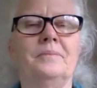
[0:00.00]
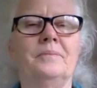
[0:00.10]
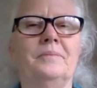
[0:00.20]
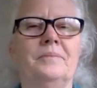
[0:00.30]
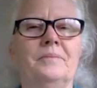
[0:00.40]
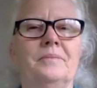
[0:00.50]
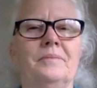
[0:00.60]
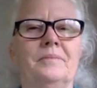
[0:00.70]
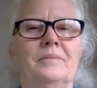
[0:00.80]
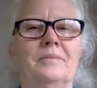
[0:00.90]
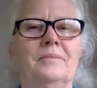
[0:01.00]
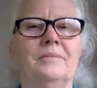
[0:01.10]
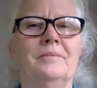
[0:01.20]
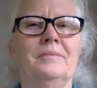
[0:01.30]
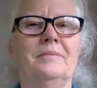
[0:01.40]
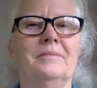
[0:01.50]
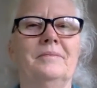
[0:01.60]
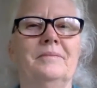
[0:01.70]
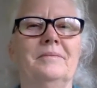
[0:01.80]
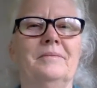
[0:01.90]

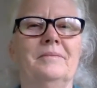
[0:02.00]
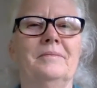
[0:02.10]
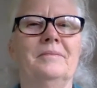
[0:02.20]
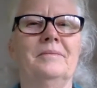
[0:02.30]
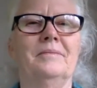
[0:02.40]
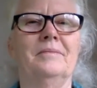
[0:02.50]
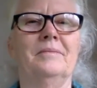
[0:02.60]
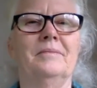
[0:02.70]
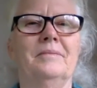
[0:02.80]
Nobody speaks.